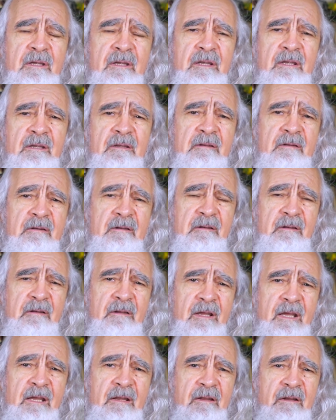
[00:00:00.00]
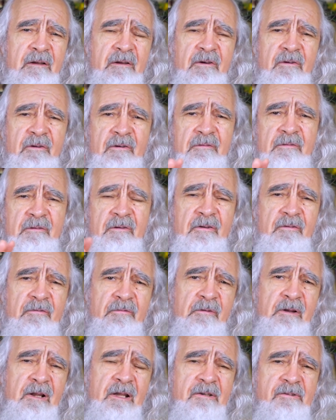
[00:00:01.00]
and and the
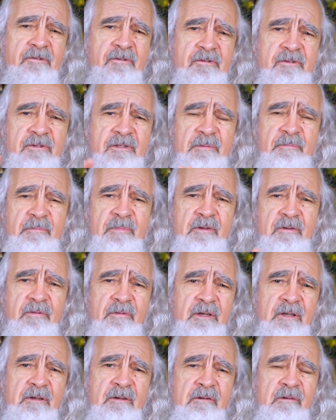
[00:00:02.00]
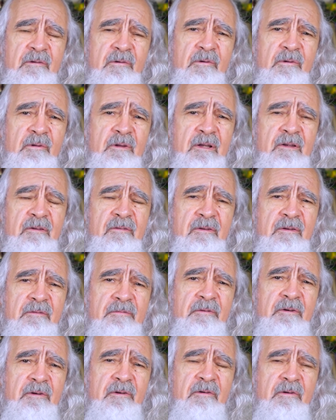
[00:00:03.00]
cross relationship between all those
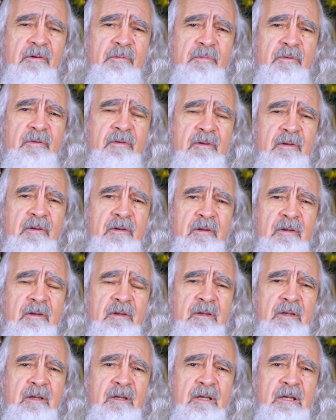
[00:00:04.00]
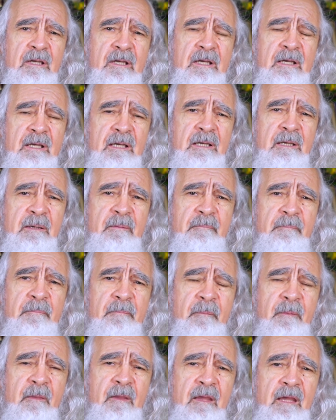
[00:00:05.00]
different groups. Uh,
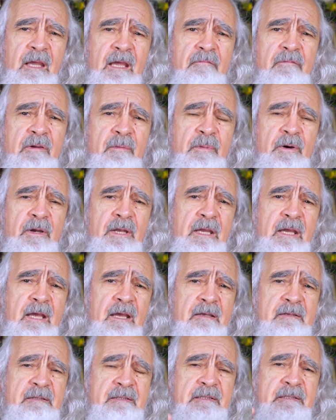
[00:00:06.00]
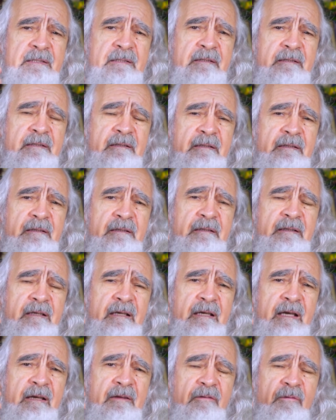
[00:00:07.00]
everybody has
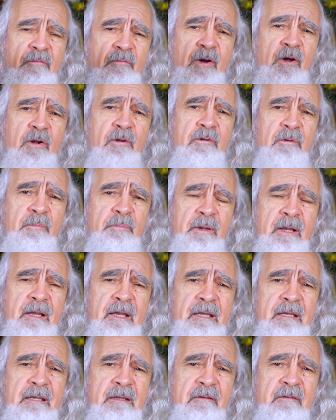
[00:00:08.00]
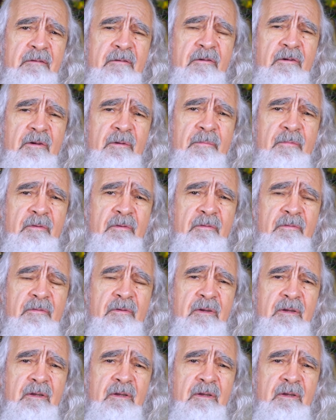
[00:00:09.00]
has a role to play in terms of